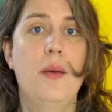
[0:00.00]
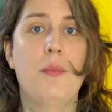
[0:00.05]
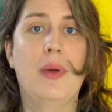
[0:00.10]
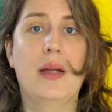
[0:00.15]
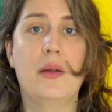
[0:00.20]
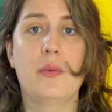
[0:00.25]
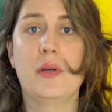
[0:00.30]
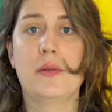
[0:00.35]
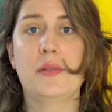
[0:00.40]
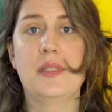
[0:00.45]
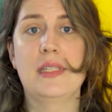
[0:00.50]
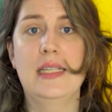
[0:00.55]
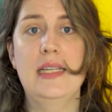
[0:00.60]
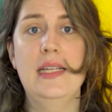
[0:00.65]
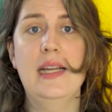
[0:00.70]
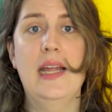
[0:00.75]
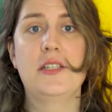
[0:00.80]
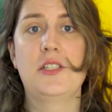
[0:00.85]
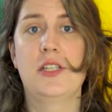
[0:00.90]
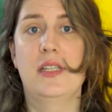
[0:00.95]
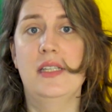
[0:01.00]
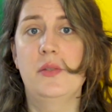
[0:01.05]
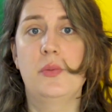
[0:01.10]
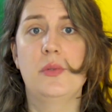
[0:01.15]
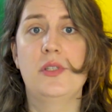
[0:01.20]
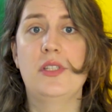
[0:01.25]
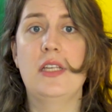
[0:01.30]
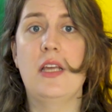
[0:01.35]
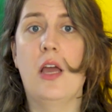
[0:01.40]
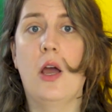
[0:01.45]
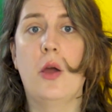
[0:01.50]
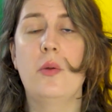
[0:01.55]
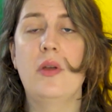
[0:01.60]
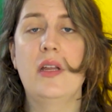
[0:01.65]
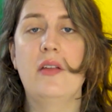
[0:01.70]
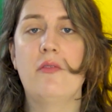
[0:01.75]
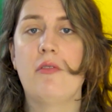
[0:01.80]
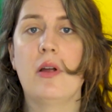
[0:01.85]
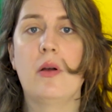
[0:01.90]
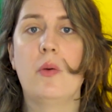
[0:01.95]
Back when I was a teenager, this was the
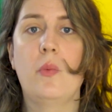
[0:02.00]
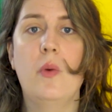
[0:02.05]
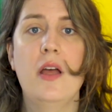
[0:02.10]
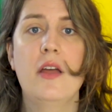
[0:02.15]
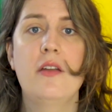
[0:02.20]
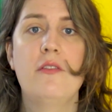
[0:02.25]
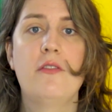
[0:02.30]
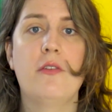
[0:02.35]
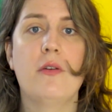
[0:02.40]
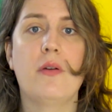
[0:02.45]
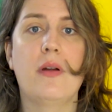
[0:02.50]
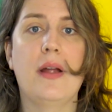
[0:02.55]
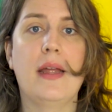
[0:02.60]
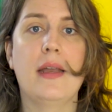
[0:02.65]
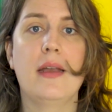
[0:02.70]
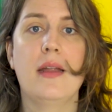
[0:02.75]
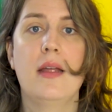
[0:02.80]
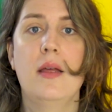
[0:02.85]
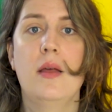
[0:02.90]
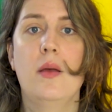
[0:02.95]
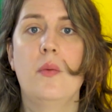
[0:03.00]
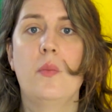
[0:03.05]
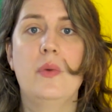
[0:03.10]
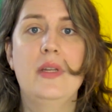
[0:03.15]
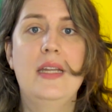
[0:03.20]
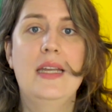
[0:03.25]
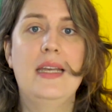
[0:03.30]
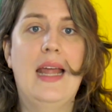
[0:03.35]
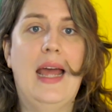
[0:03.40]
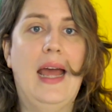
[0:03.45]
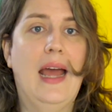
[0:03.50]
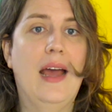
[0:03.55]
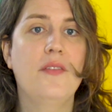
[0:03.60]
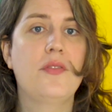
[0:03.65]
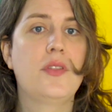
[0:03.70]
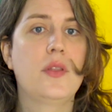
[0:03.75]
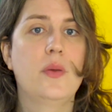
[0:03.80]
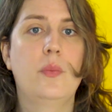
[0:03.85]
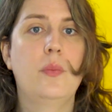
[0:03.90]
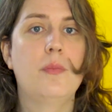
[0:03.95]
only real word for it. We didn't
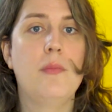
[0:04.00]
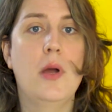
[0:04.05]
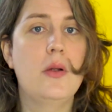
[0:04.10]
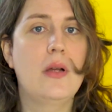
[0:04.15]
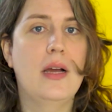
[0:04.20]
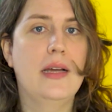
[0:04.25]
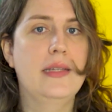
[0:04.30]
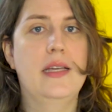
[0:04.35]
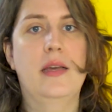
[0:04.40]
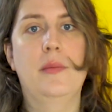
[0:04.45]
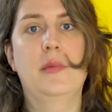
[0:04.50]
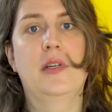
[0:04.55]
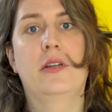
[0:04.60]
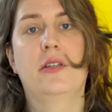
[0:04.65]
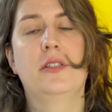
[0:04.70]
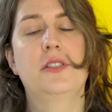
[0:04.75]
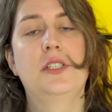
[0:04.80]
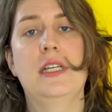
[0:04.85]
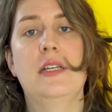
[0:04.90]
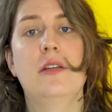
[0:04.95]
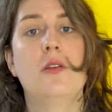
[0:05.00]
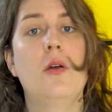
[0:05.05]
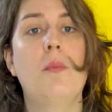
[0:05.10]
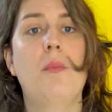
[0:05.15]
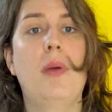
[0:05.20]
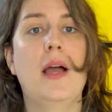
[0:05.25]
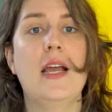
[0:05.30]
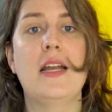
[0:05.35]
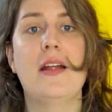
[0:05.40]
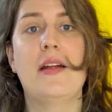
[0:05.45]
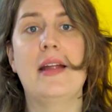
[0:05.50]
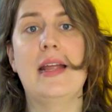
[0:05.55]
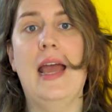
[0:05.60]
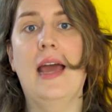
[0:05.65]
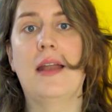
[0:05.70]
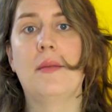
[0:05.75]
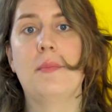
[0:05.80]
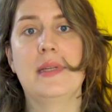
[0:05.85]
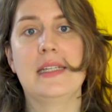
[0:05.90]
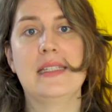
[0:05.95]
have the MOGAI terminology, and non-binary
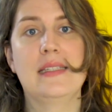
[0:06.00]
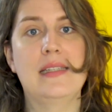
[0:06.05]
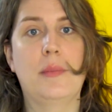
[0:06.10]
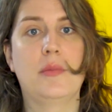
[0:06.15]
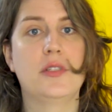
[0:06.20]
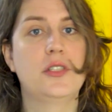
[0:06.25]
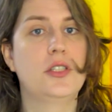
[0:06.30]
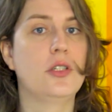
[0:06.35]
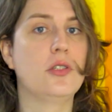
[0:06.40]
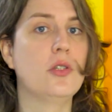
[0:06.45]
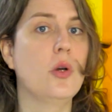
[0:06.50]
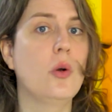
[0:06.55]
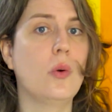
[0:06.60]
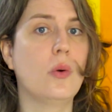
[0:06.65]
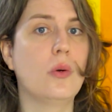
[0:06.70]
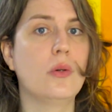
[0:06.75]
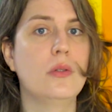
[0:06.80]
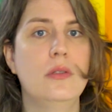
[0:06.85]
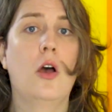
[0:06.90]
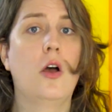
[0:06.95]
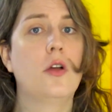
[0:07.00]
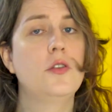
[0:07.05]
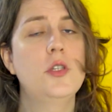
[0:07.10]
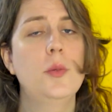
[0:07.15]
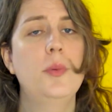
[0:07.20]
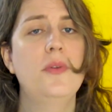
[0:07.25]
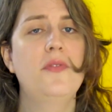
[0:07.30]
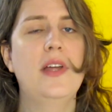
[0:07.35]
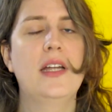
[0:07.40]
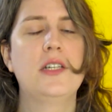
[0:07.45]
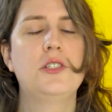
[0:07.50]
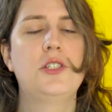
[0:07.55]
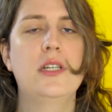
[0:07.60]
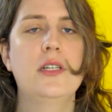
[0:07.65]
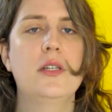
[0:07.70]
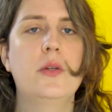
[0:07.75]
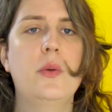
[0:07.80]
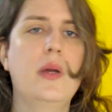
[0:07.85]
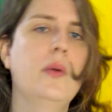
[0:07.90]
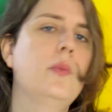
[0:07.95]
hadn't been established at all. On top of that,
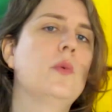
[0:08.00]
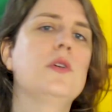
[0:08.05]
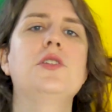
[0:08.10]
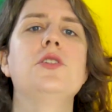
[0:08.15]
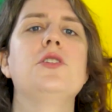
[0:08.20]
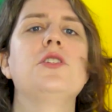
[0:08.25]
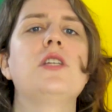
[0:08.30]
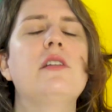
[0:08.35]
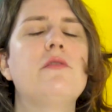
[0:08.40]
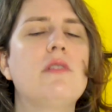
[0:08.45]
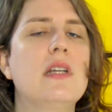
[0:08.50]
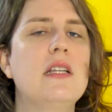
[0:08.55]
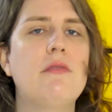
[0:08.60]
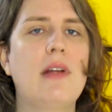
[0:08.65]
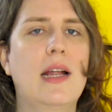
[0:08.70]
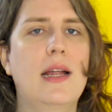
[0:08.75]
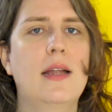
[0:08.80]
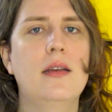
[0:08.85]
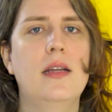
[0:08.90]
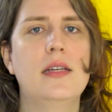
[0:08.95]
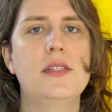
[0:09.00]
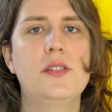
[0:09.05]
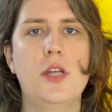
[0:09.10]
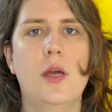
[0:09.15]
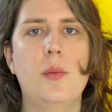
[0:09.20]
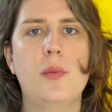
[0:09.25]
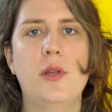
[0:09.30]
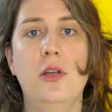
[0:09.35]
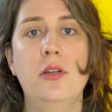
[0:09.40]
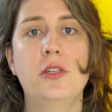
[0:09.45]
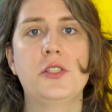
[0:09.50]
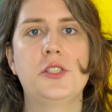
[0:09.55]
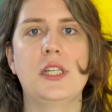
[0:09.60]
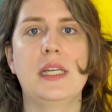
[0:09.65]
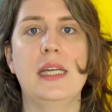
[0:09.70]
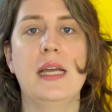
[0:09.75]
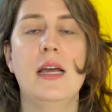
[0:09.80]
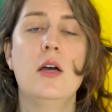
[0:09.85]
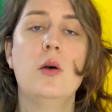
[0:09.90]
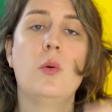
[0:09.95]
genderqueer wasn't generally recognised
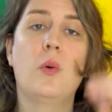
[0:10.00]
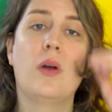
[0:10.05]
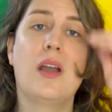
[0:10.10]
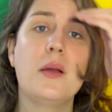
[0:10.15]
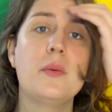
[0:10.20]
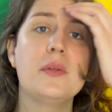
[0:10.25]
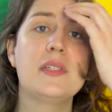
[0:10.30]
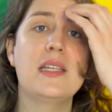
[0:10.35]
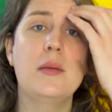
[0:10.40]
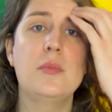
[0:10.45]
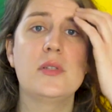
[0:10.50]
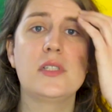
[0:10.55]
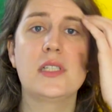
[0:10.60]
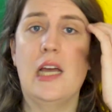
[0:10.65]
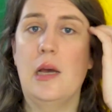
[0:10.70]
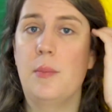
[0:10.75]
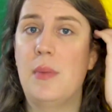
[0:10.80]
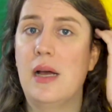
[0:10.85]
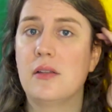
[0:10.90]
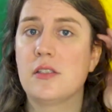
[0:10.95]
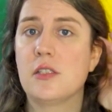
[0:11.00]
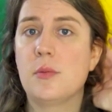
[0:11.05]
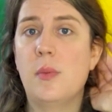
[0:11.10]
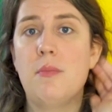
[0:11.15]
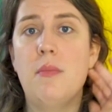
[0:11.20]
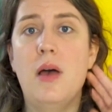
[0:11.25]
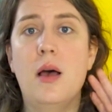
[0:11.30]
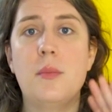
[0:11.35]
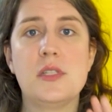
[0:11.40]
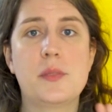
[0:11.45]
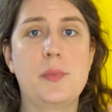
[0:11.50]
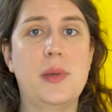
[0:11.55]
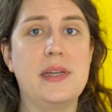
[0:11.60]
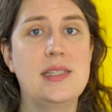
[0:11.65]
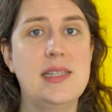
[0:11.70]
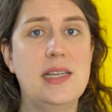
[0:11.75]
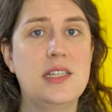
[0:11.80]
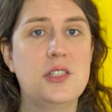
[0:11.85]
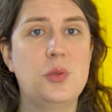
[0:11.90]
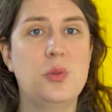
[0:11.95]
terminology. While I was able to come out to my mum as
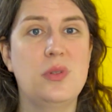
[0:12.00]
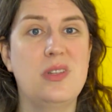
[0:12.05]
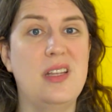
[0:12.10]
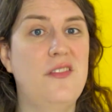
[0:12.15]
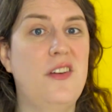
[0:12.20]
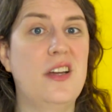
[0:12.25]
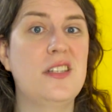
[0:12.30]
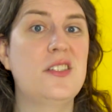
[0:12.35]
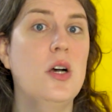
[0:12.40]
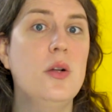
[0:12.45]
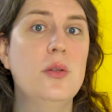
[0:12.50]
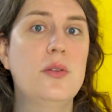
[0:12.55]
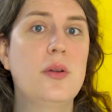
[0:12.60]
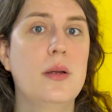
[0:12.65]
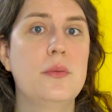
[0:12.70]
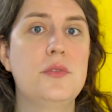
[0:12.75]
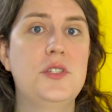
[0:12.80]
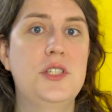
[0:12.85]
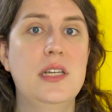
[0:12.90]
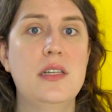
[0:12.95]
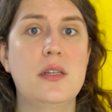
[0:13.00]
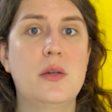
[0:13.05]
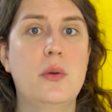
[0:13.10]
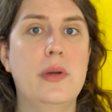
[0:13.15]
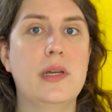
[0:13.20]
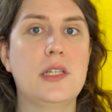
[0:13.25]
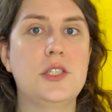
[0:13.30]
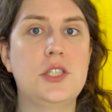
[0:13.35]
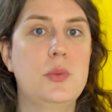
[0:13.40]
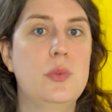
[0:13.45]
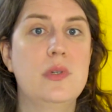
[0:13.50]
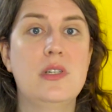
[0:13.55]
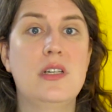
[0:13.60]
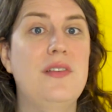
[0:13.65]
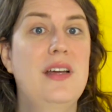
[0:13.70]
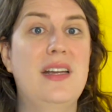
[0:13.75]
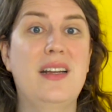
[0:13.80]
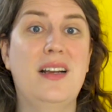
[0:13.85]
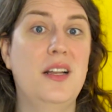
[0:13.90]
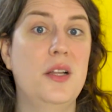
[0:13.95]
bisexual, if I told her I was genderqueer, she wouldn't
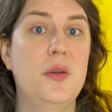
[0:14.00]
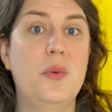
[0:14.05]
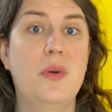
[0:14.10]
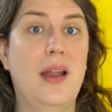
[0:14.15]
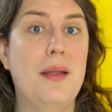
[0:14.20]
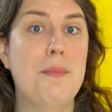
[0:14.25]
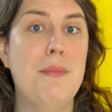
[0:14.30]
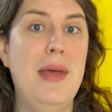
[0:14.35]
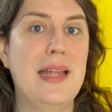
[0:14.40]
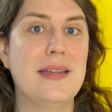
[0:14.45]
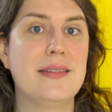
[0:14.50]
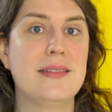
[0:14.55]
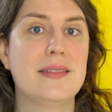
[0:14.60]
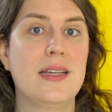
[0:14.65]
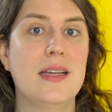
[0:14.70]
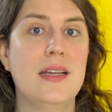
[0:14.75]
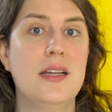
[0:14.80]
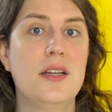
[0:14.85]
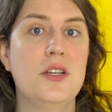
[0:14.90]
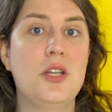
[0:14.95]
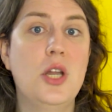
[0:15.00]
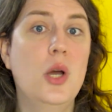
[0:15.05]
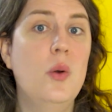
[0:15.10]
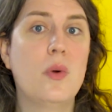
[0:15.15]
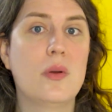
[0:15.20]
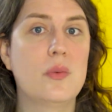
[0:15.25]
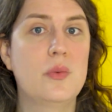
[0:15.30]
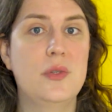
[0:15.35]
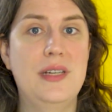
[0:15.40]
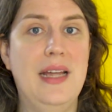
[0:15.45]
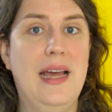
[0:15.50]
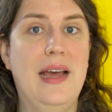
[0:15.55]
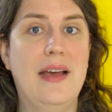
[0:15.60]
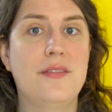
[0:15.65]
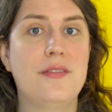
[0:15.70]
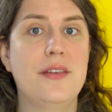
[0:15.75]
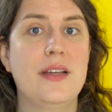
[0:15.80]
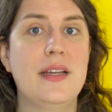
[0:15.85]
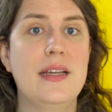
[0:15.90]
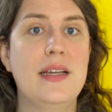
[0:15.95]
have had a clue what I meant. No one would
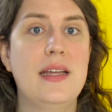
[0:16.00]
have.